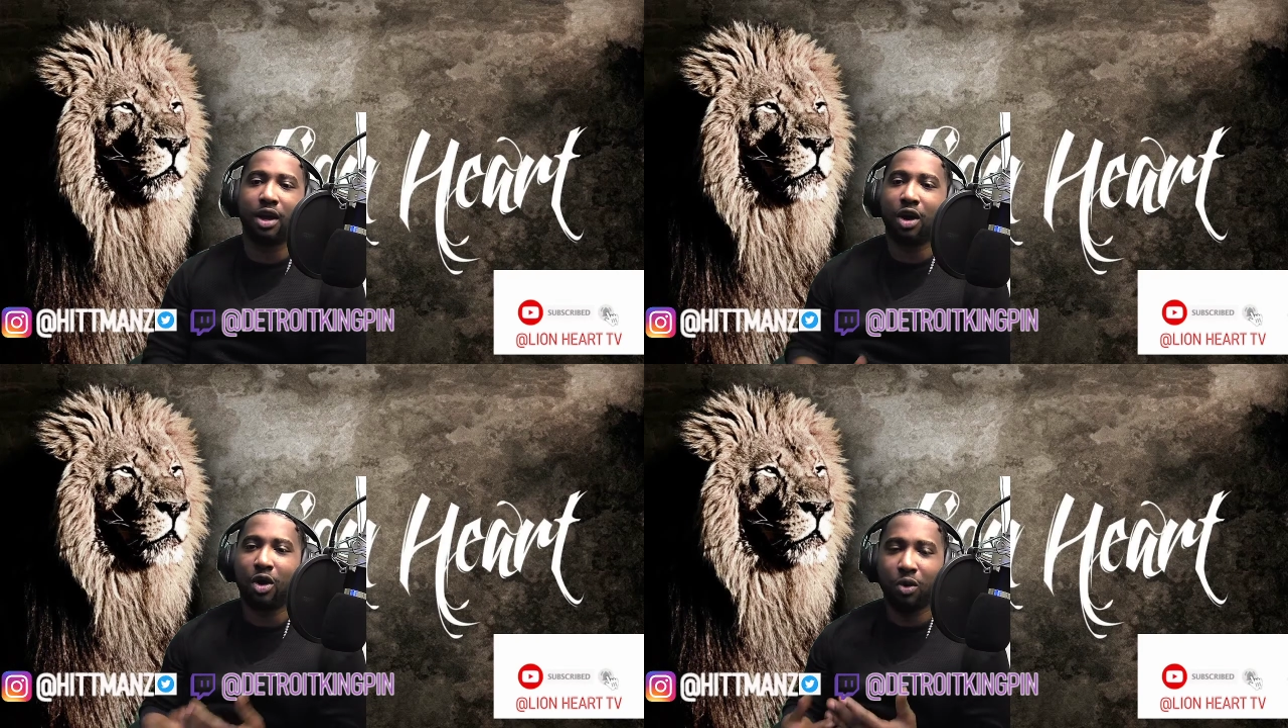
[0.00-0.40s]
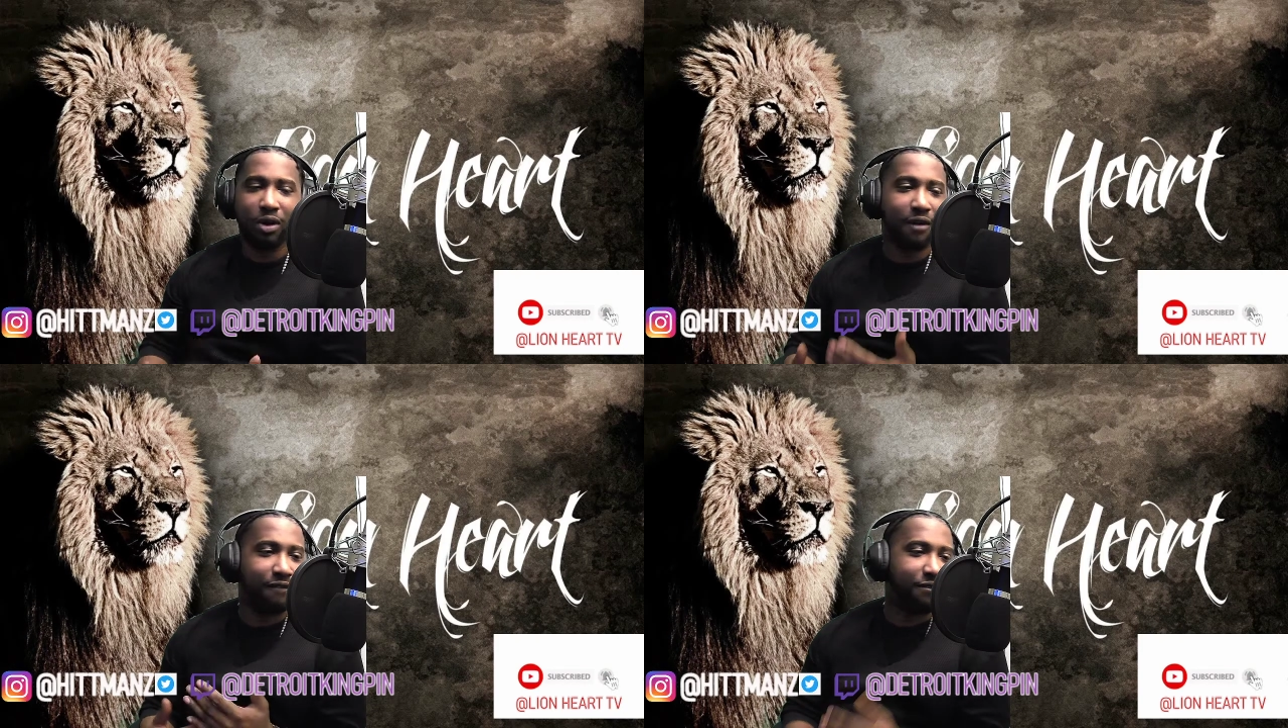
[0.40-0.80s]
Who
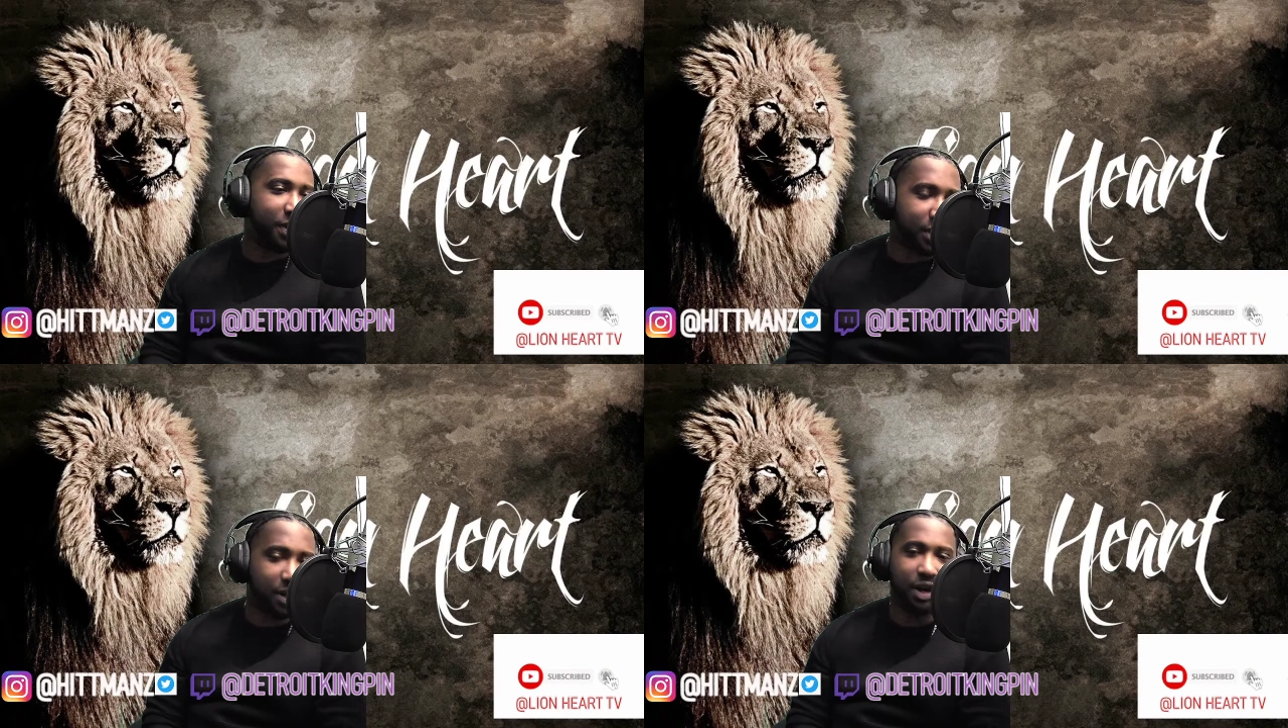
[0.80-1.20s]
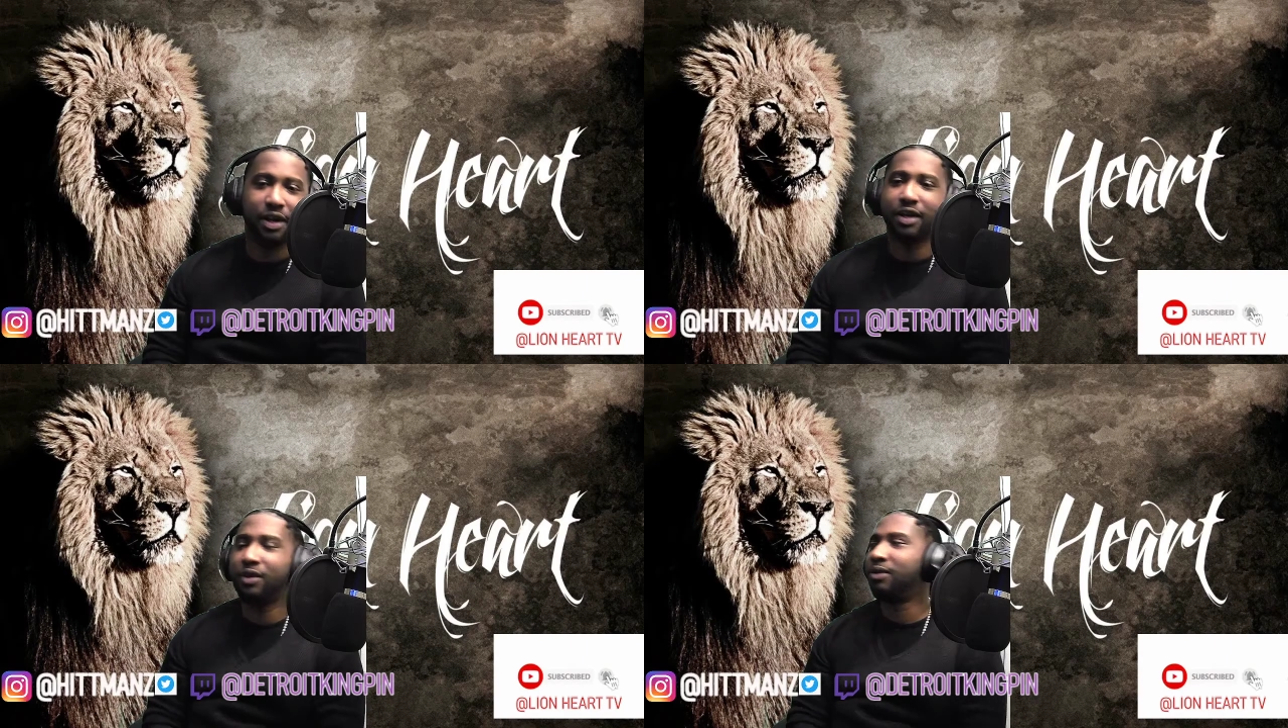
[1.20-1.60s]
the fuck are
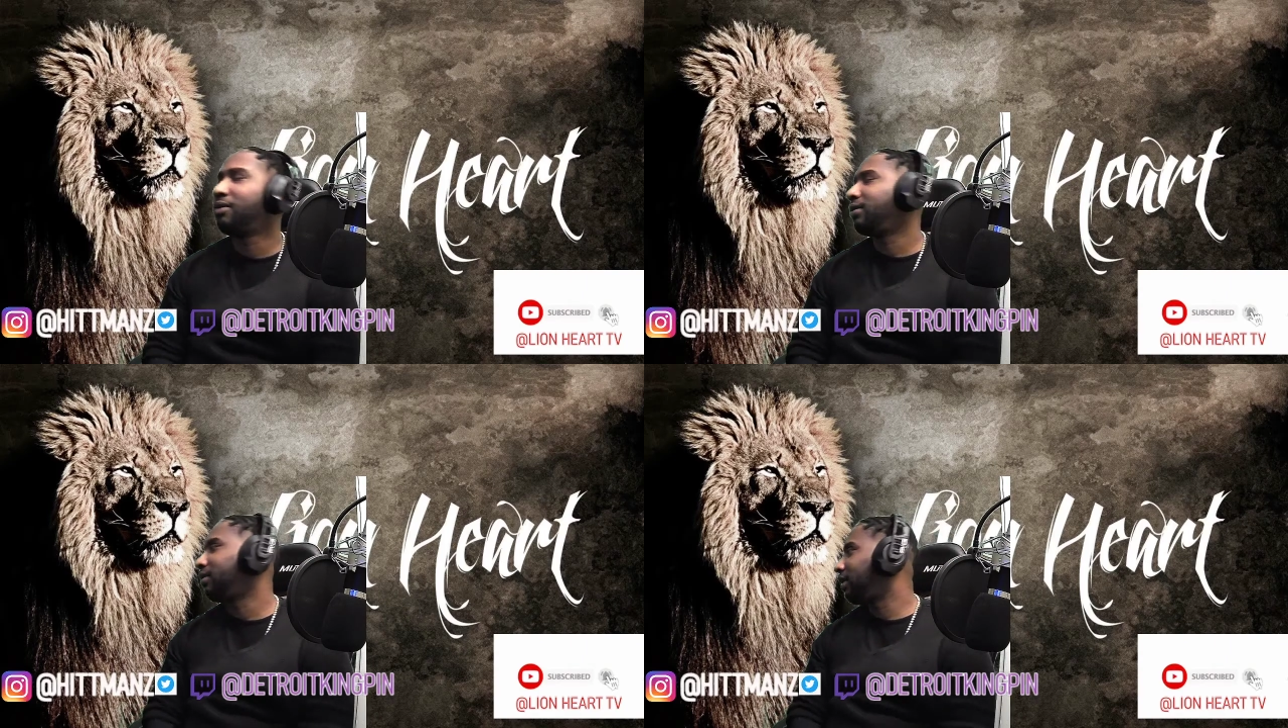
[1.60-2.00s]
you?